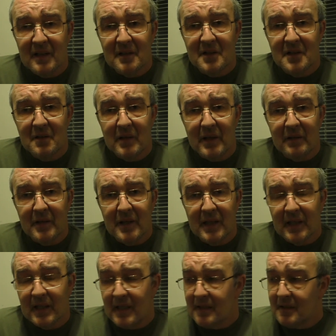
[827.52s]
to it,
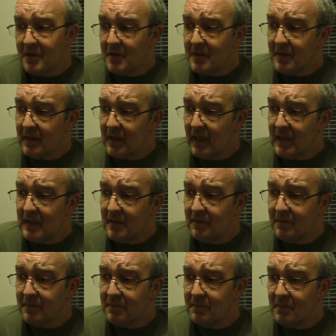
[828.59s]
really. It's just a case
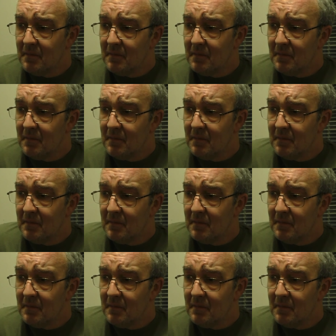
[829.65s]
of,